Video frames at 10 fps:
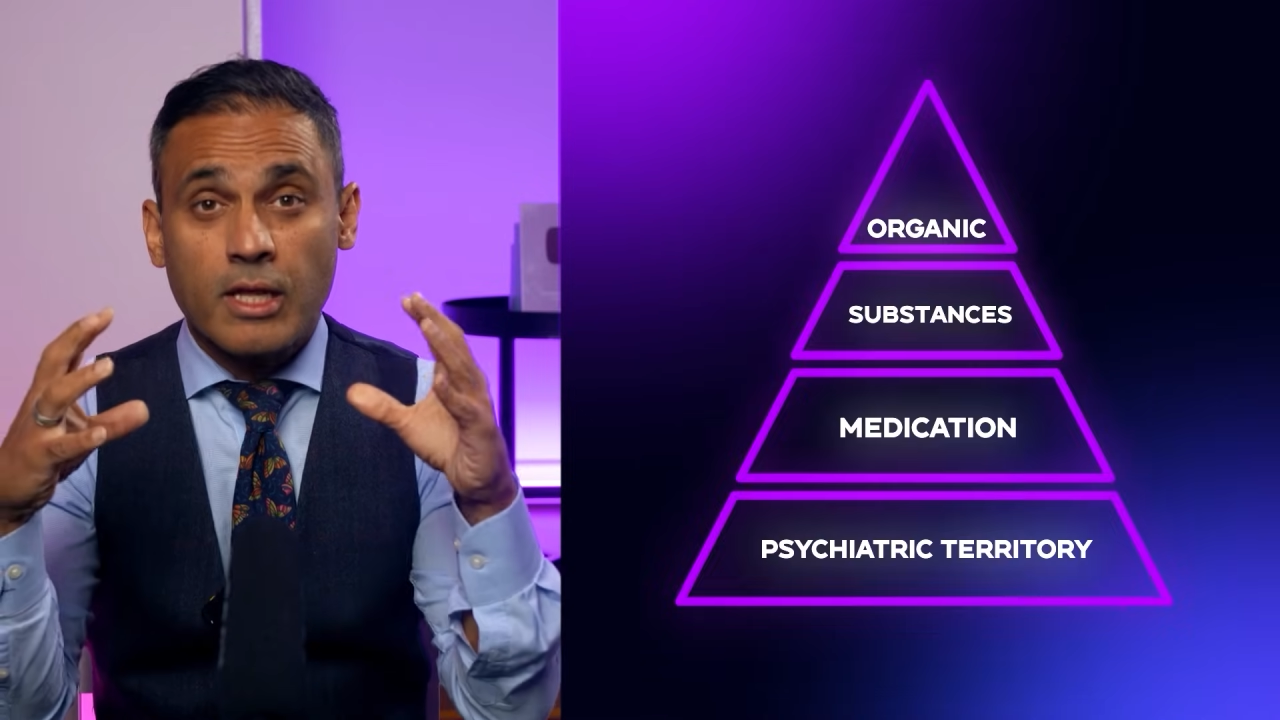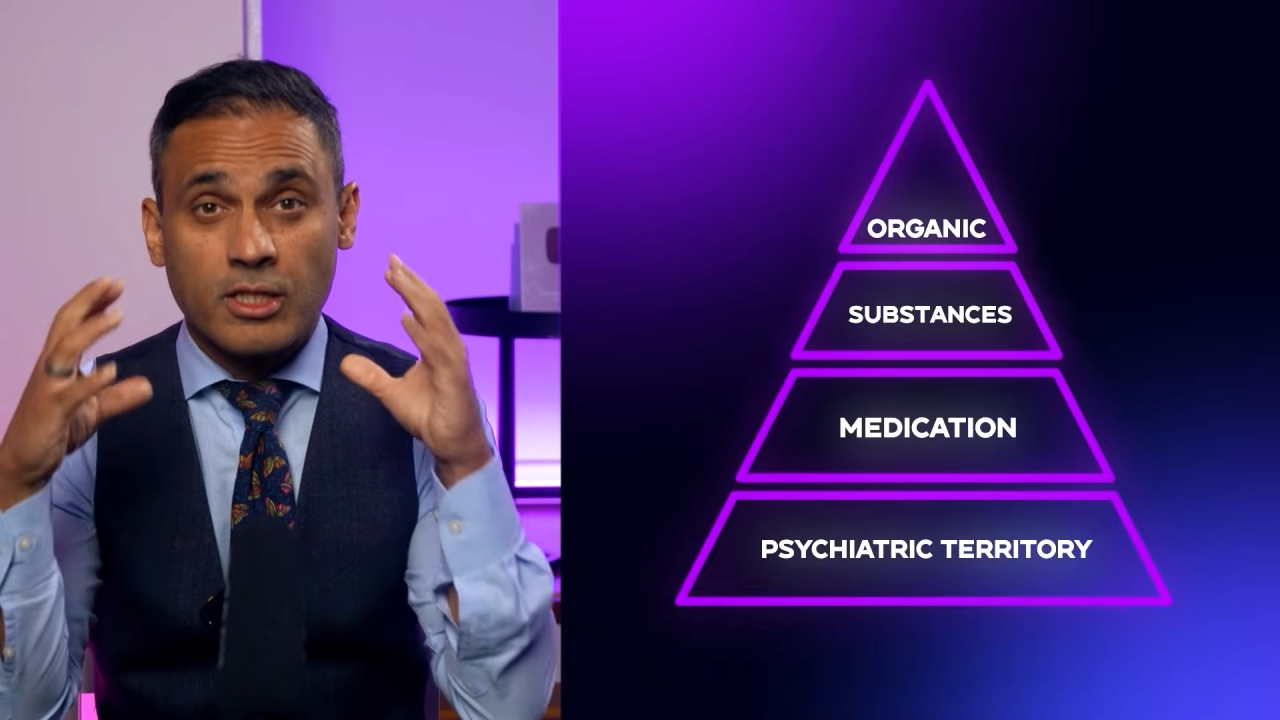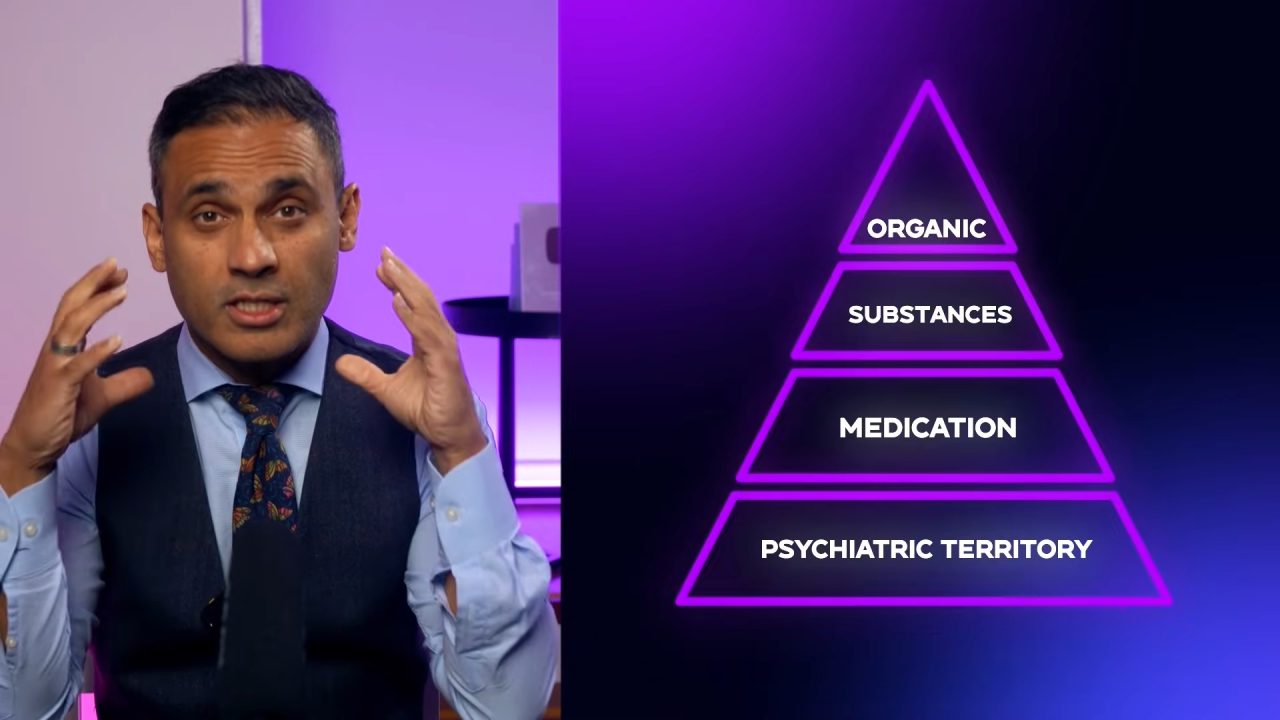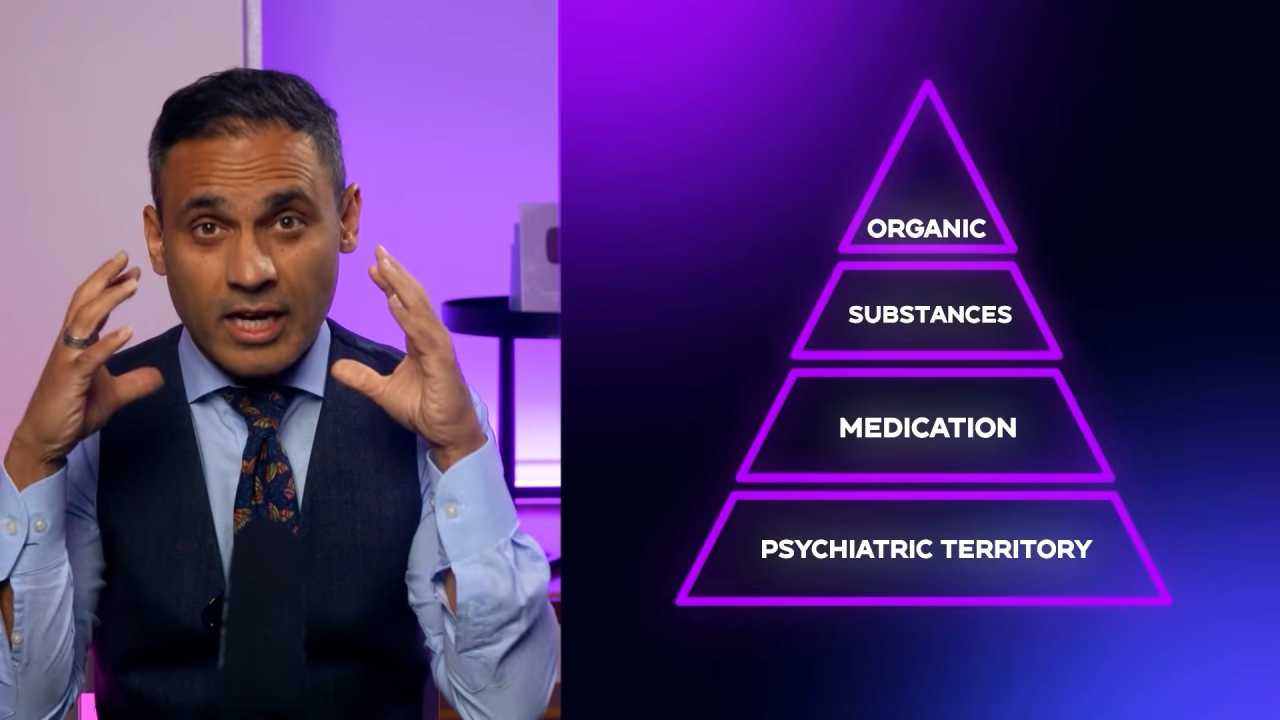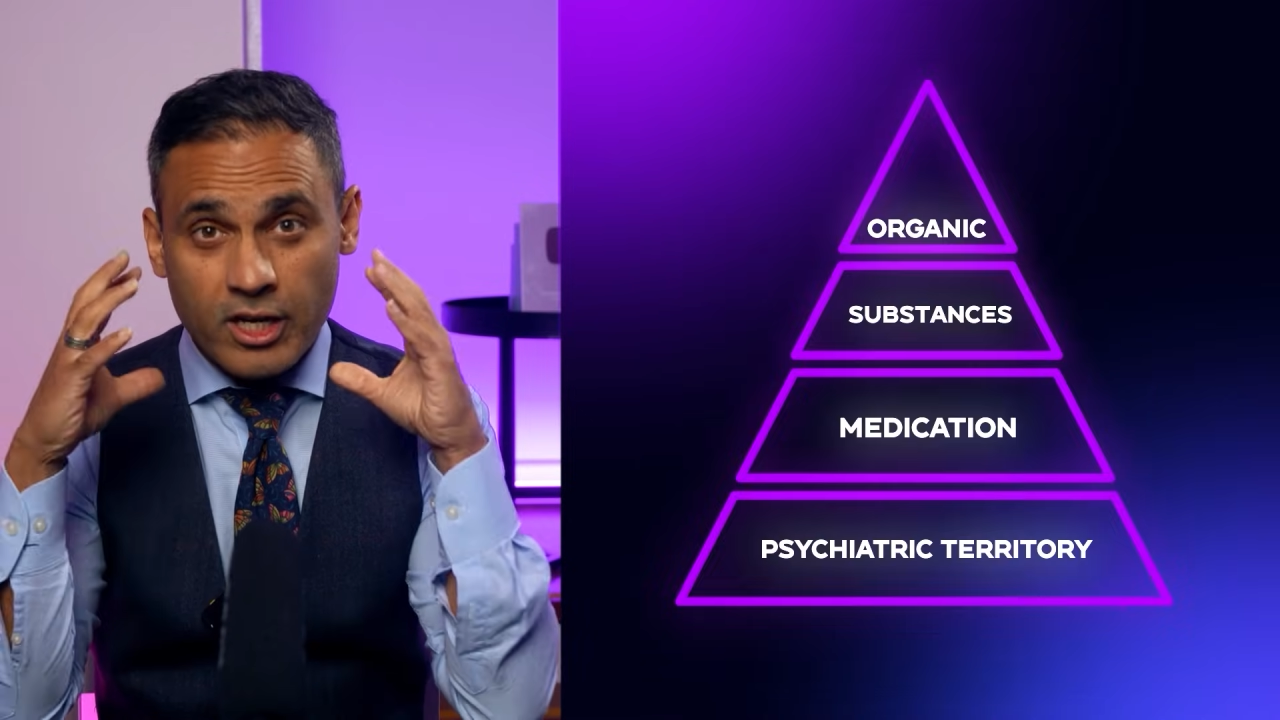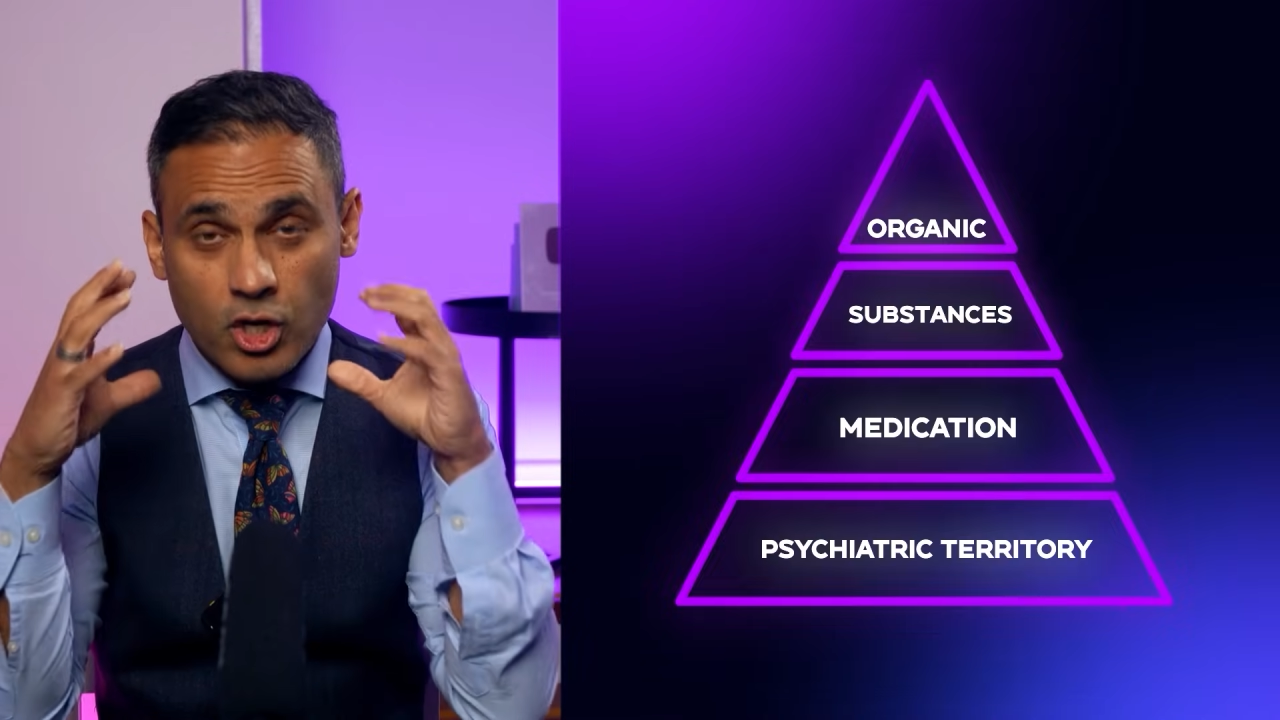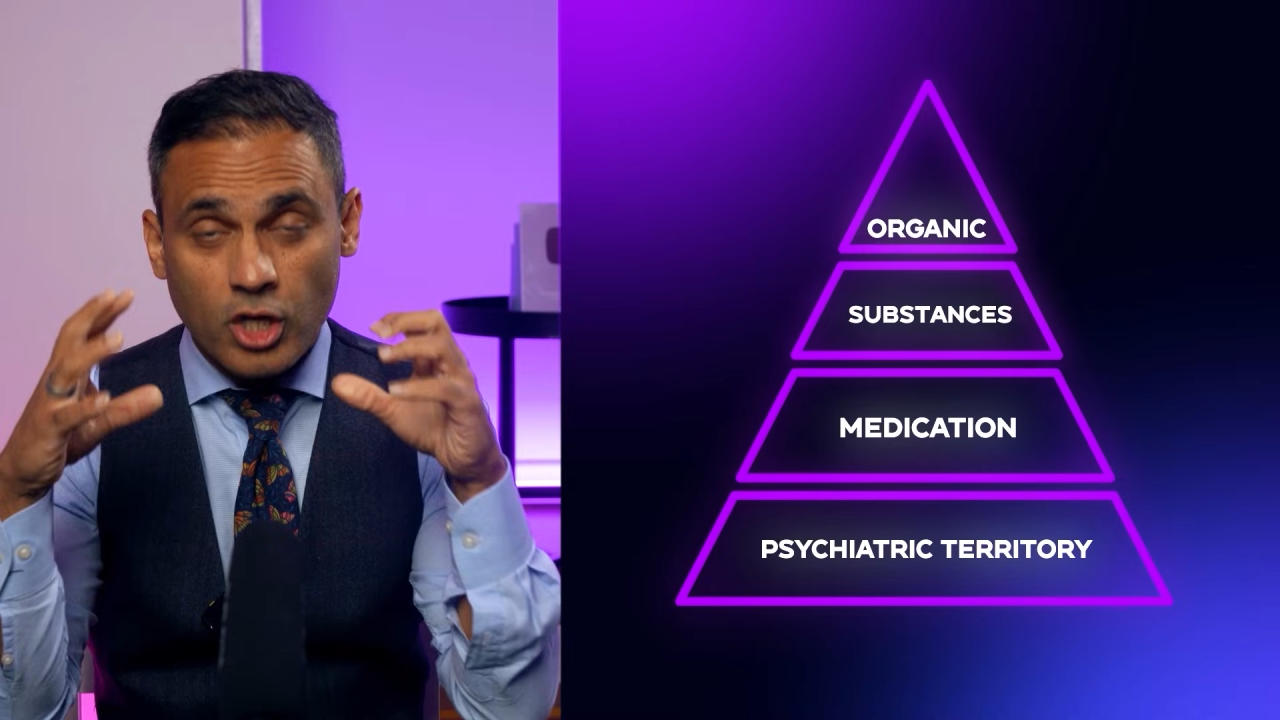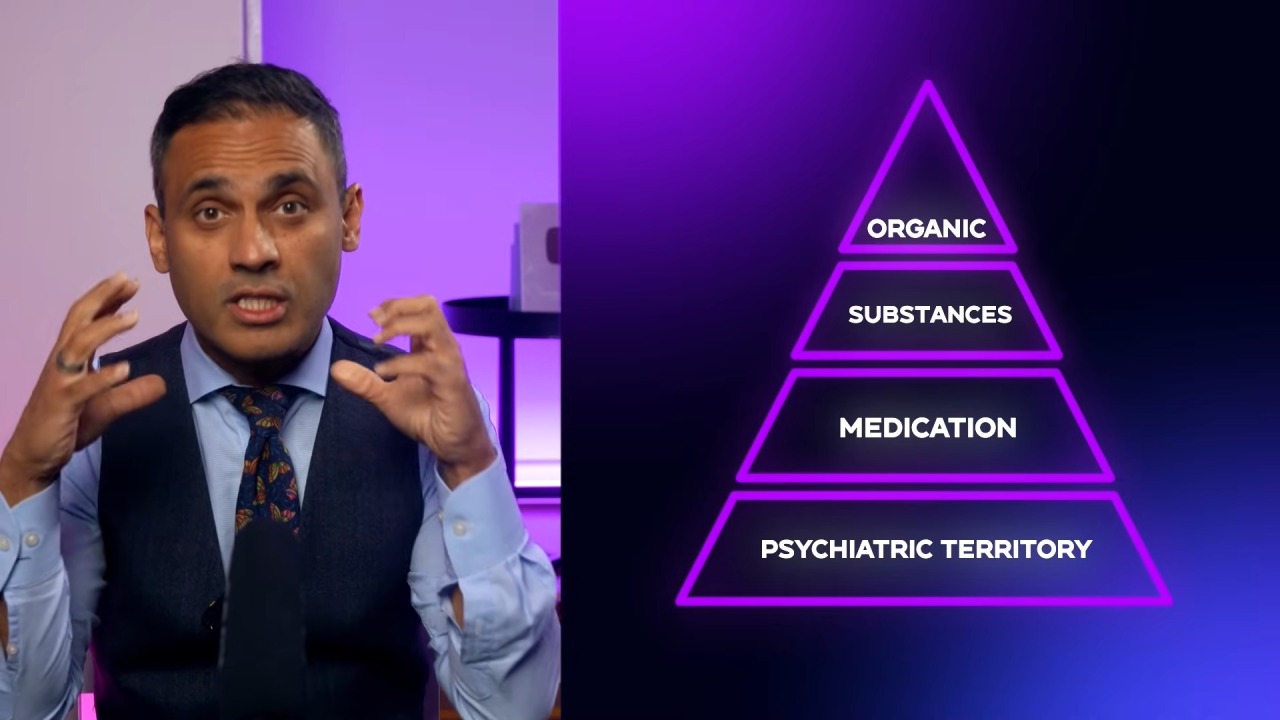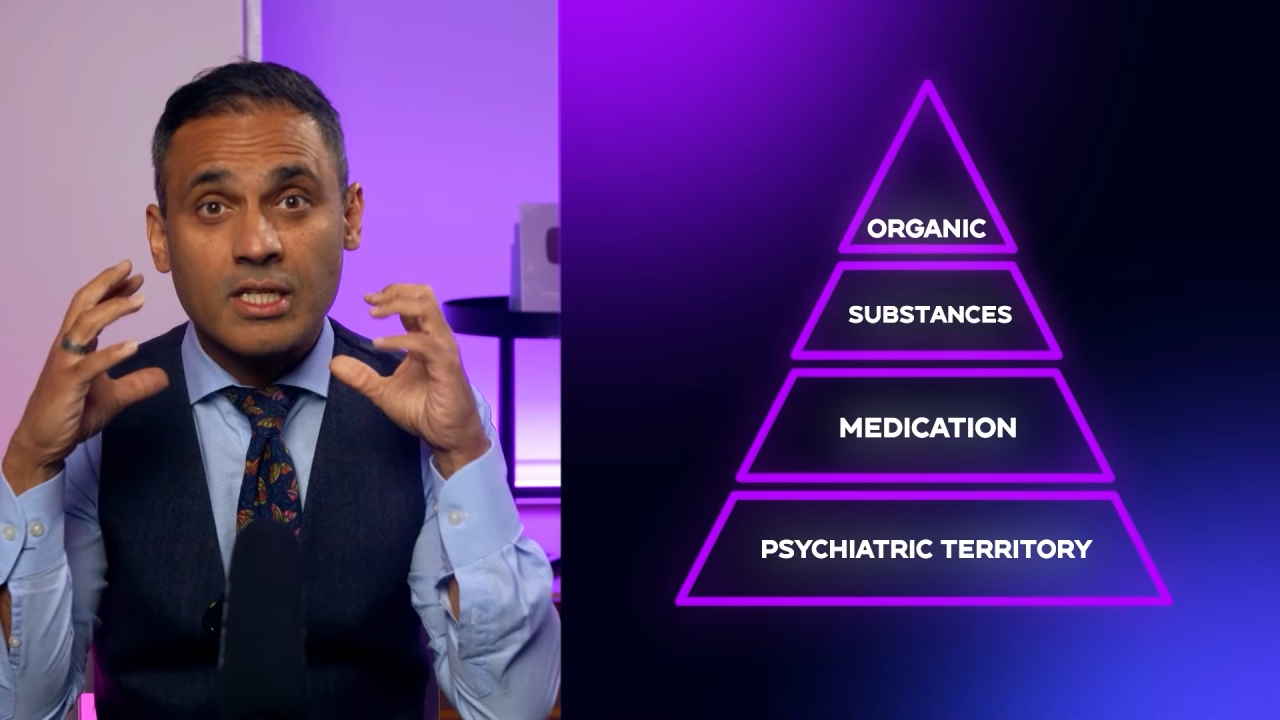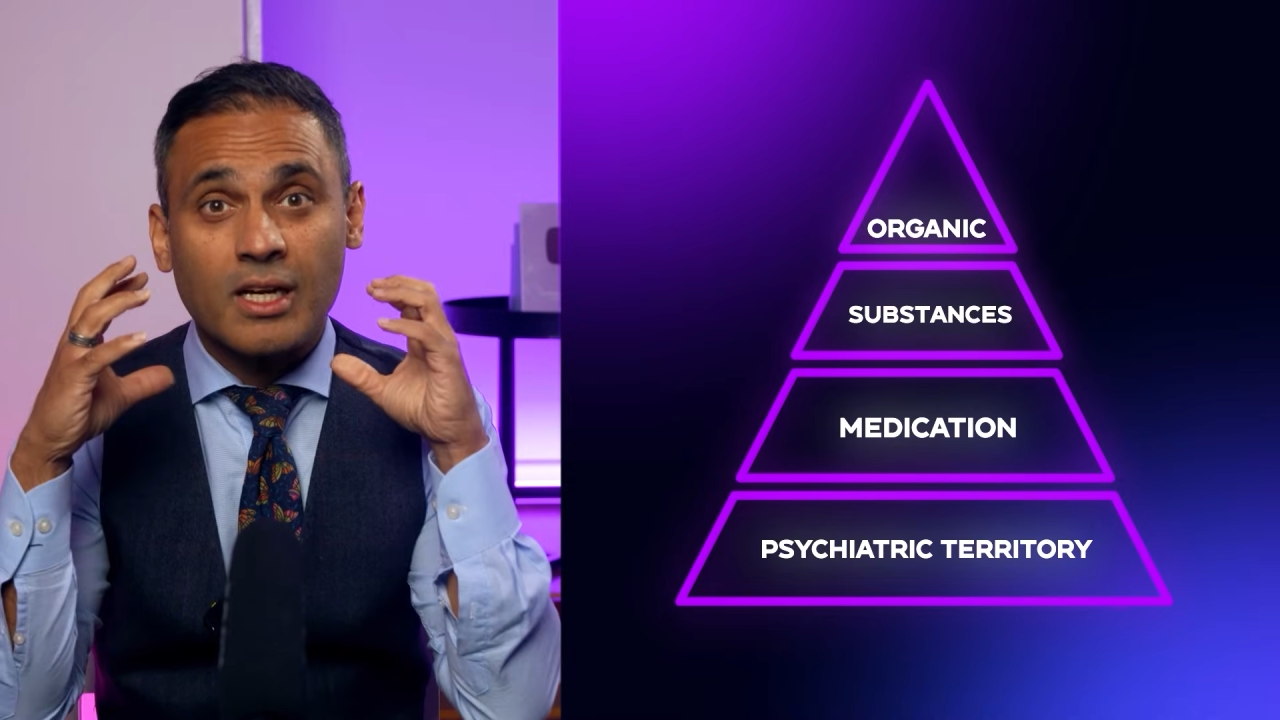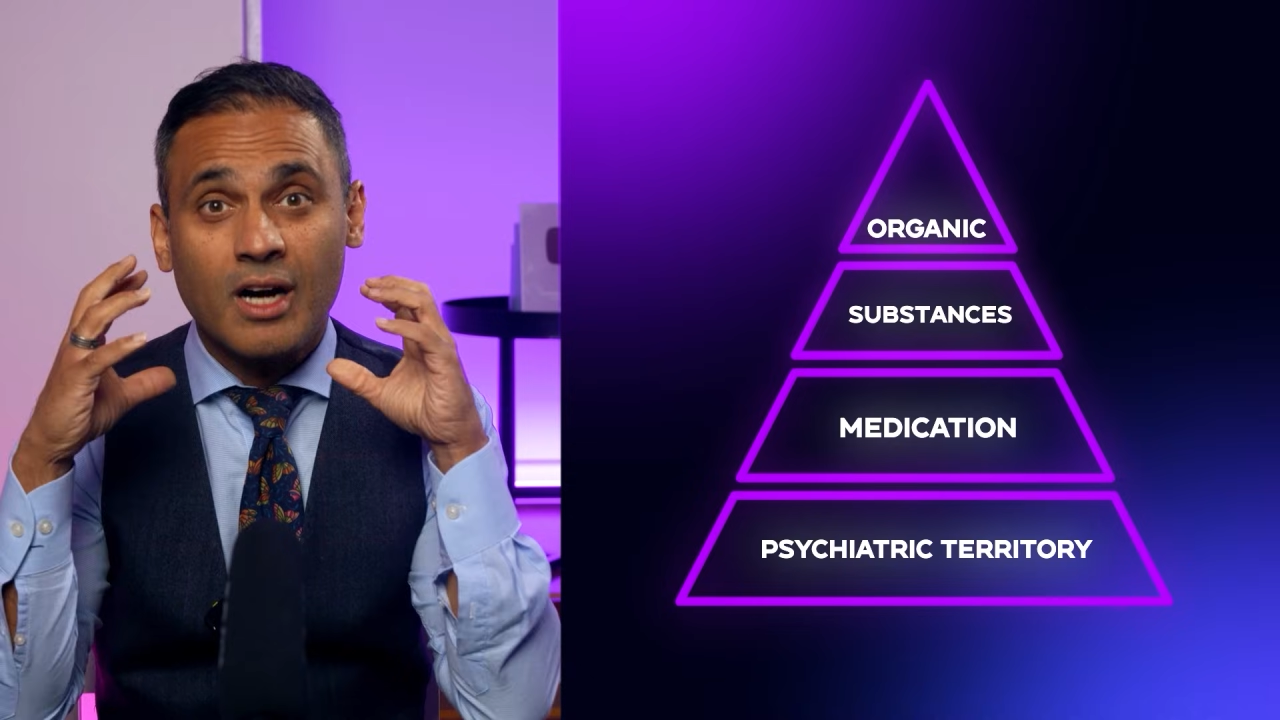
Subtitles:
the diagnostic